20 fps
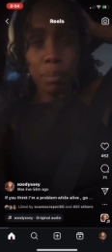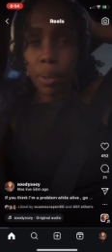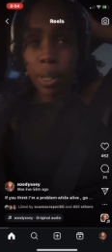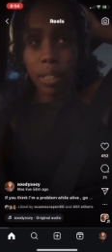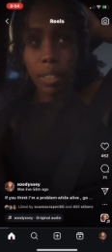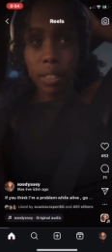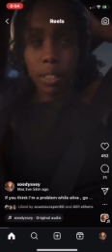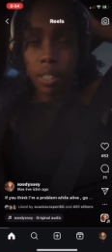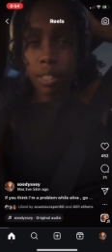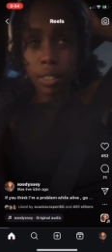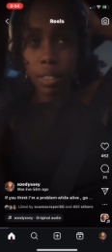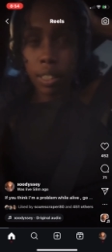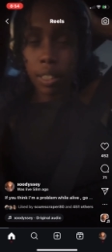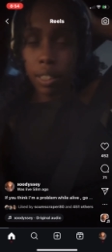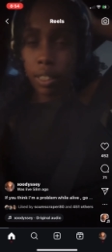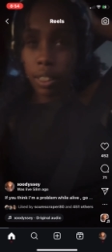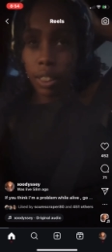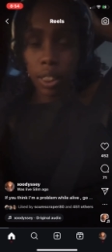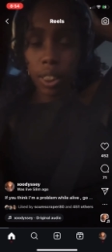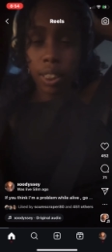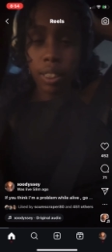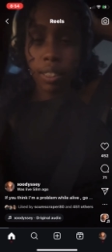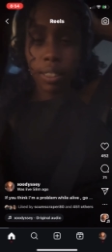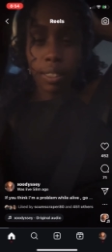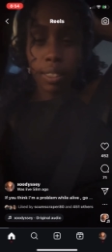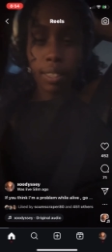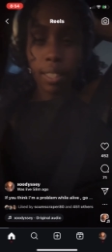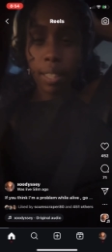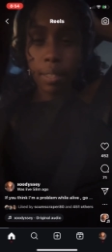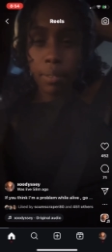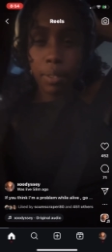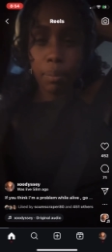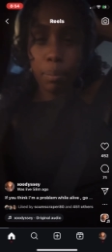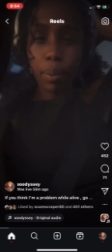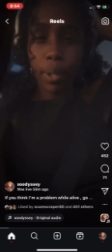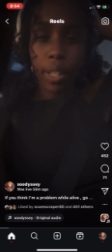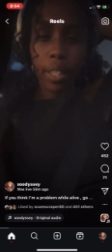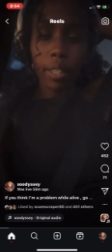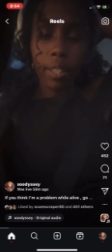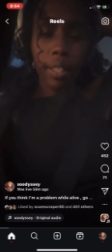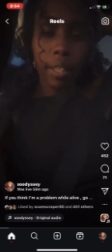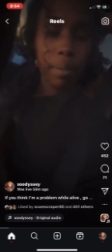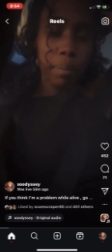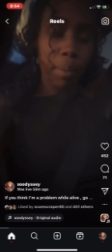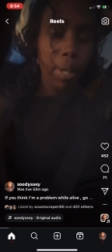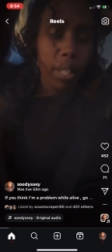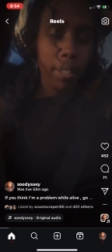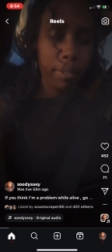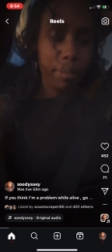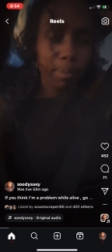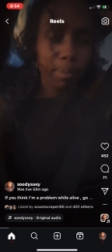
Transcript: breath in our lungs. In Jesus' name we pray. Amen.